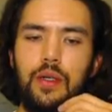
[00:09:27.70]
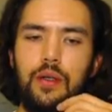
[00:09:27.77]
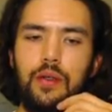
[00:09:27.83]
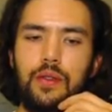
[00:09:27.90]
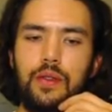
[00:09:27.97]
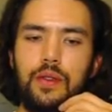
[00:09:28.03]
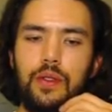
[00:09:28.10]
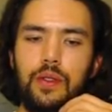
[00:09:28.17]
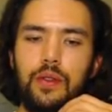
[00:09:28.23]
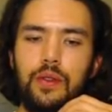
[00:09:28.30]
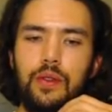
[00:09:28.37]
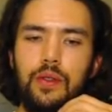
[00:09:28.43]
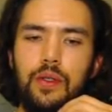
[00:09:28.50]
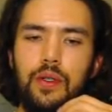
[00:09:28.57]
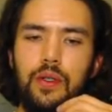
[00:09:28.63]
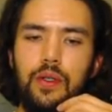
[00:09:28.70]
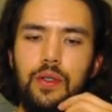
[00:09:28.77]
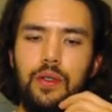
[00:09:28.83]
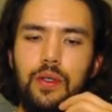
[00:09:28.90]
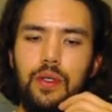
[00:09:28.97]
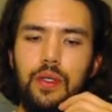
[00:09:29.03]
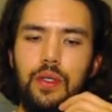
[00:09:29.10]
It's looking
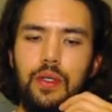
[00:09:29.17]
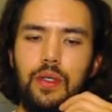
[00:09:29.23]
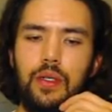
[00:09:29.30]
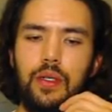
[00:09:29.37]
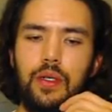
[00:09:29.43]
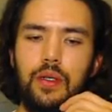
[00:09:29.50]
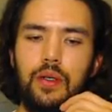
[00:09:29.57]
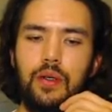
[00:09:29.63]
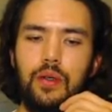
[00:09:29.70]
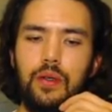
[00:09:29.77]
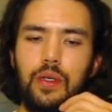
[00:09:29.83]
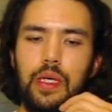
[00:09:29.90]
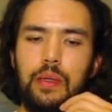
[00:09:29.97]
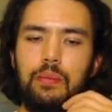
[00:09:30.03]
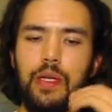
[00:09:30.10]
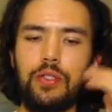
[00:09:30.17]
good. And